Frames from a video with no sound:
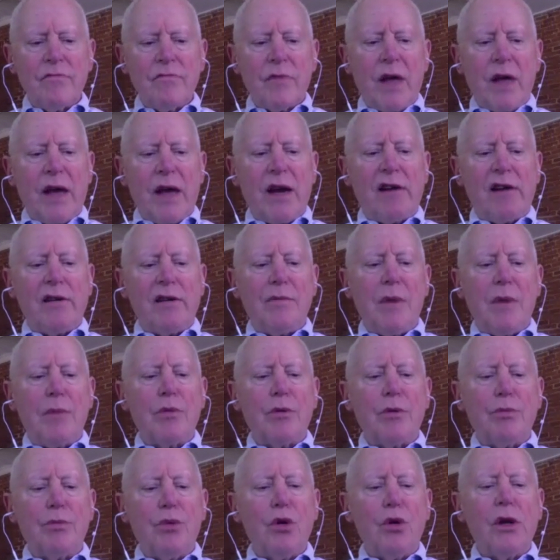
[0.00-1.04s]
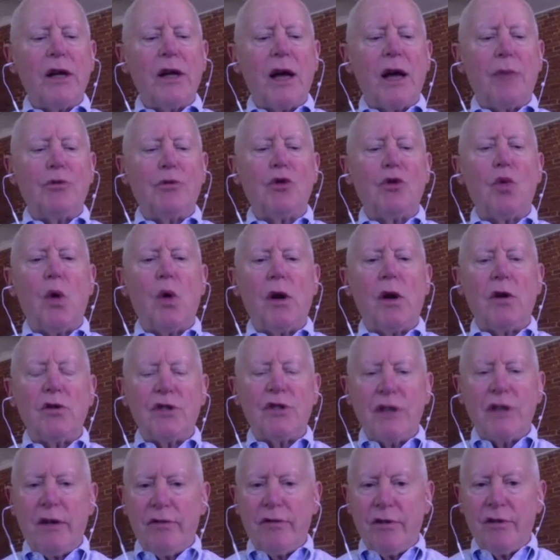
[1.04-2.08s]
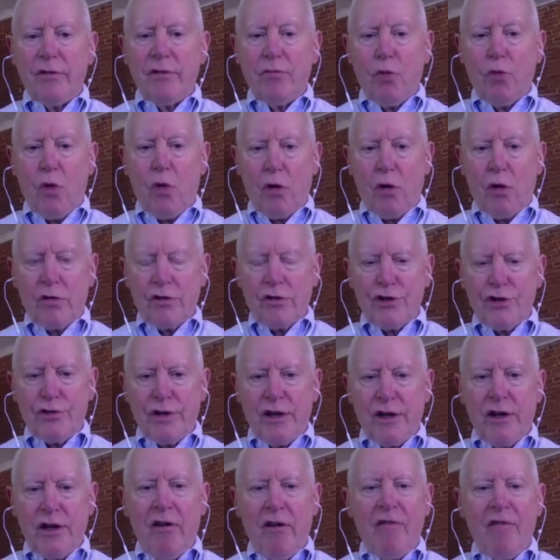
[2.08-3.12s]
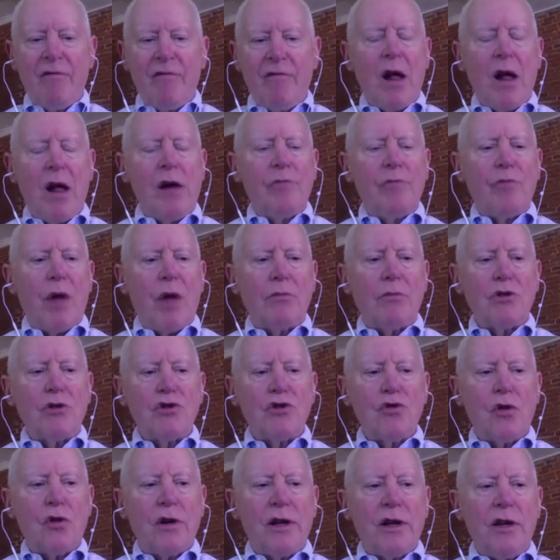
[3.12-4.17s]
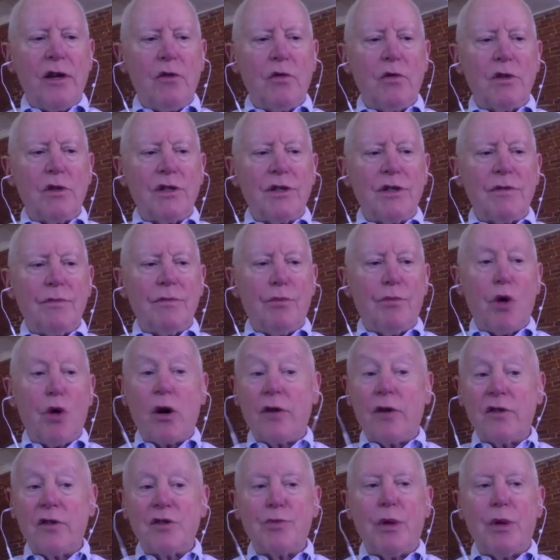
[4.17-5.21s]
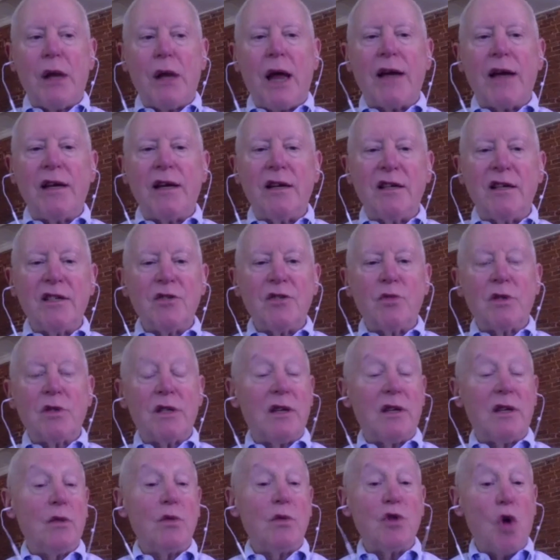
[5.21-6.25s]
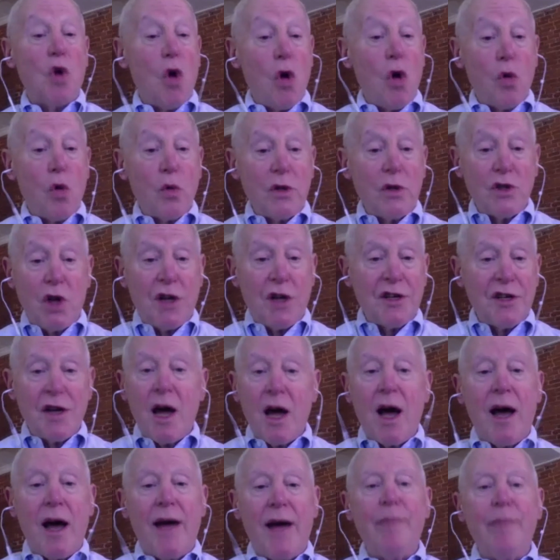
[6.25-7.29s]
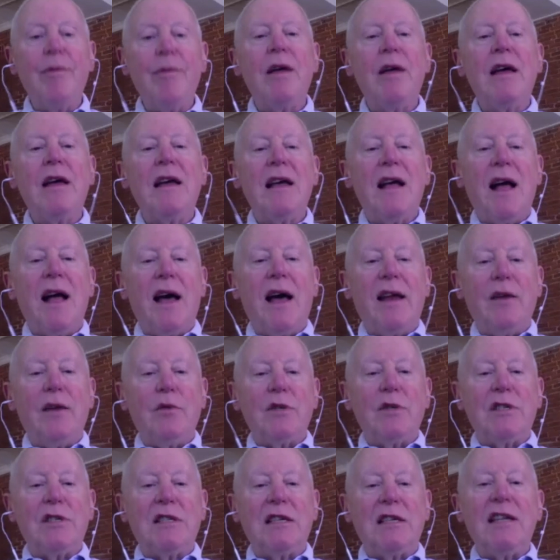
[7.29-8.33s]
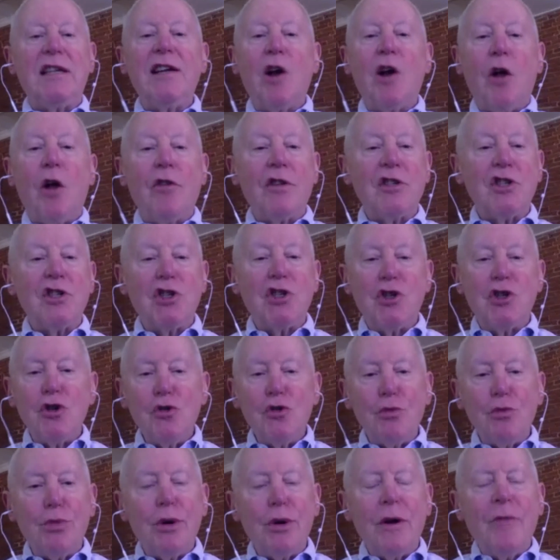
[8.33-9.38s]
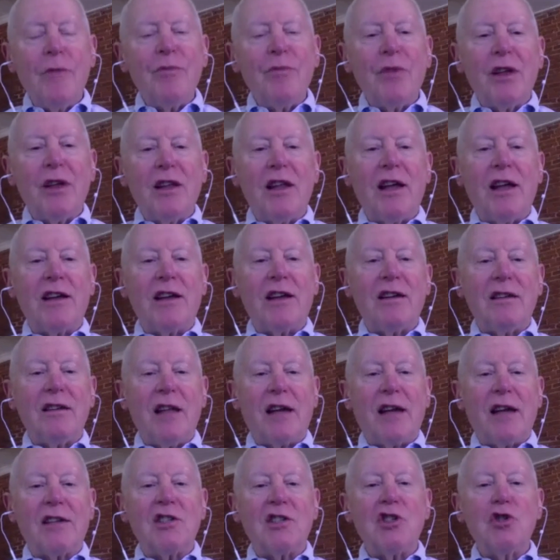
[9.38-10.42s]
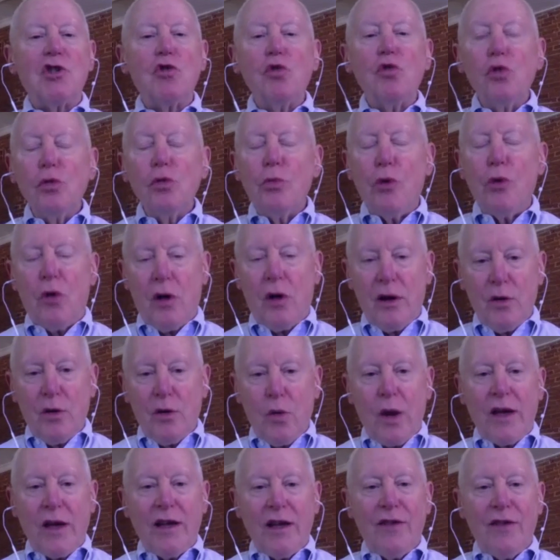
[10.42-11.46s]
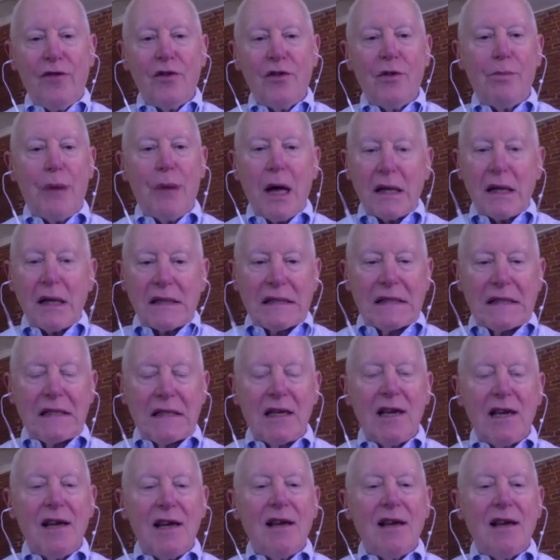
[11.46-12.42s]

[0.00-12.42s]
And I remember pulling up to 107 Water Street. I'm sure he was part of his politeness was that he was always on time and he was sitting on the stoop like a, like a schoolboy waiting for the bus.